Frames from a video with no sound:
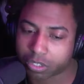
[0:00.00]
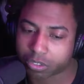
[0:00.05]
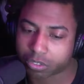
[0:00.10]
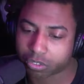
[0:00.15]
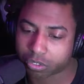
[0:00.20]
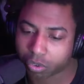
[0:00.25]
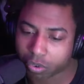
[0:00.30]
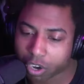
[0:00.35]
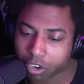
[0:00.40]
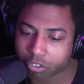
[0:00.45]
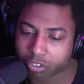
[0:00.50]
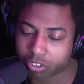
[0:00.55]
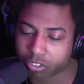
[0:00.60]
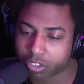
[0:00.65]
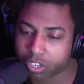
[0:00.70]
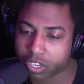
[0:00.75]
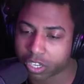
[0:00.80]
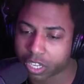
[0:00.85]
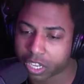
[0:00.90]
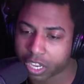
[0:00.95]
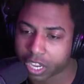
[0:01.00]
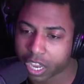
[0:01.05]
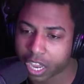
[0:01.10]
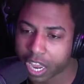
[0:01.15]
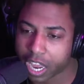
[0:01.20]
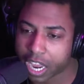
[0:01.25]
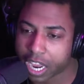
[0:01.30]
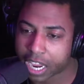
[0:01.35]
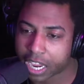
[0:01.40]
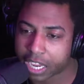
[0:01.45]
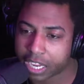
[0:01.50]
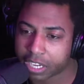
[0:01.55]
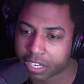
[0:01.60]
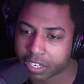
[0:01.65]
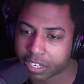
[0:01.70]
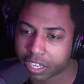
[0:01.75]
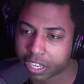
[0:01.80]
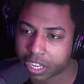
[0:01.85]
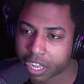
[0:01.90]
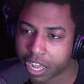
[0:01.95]
crushes it.
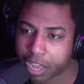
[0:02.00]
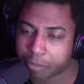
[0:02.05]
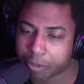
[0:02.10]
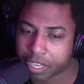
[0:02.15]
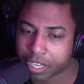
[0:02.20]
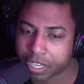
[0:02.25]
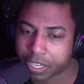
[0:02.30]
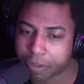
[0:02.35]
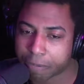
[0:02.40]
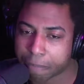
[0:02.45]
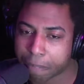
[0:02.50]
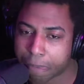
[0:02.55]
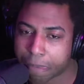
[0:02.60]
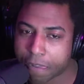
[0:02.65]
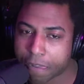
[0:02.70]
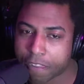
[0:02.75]
And, I mean,